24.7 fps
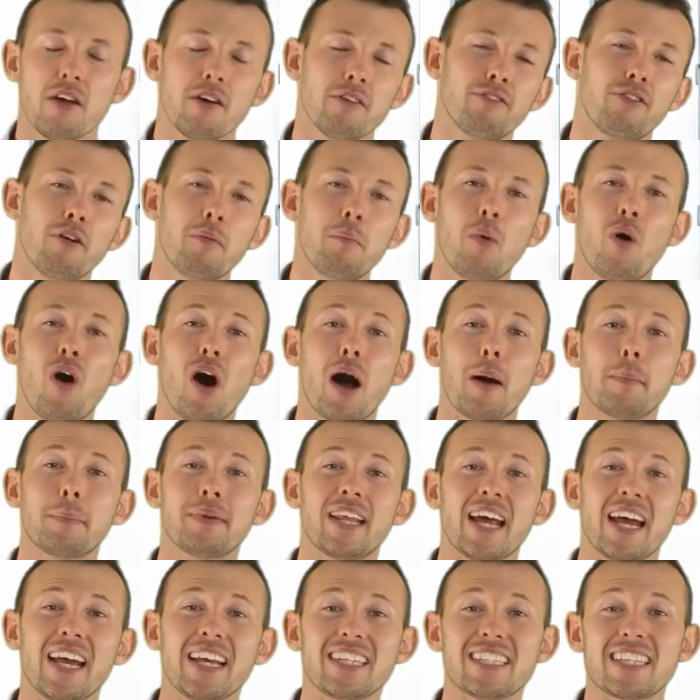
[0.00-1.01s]
For more
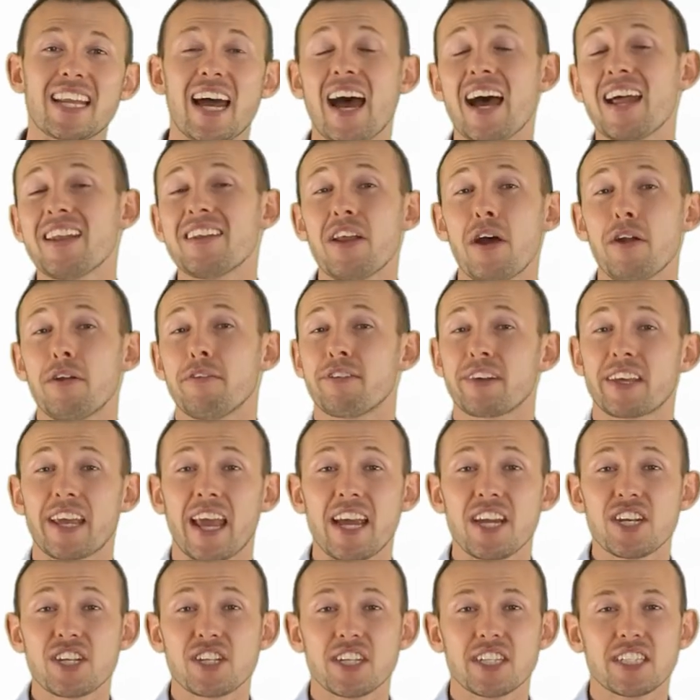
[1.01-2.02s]
updates and
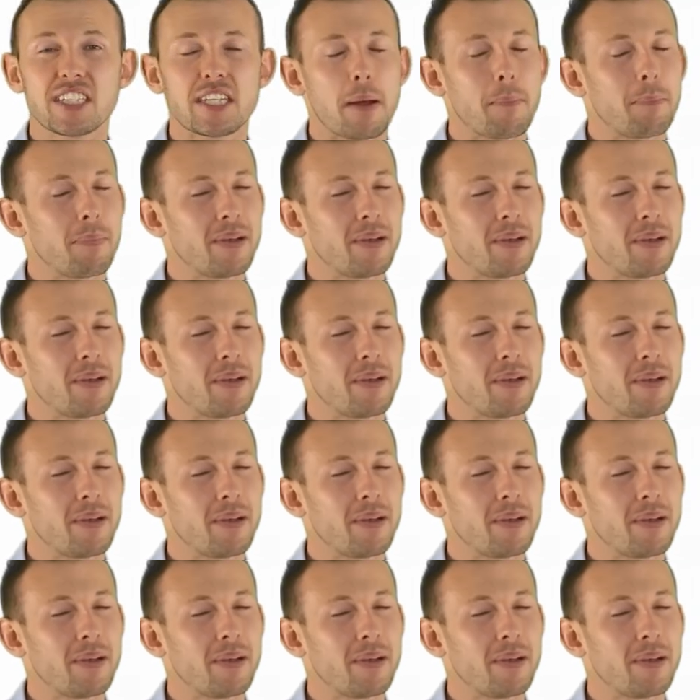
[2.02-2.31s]
notifications,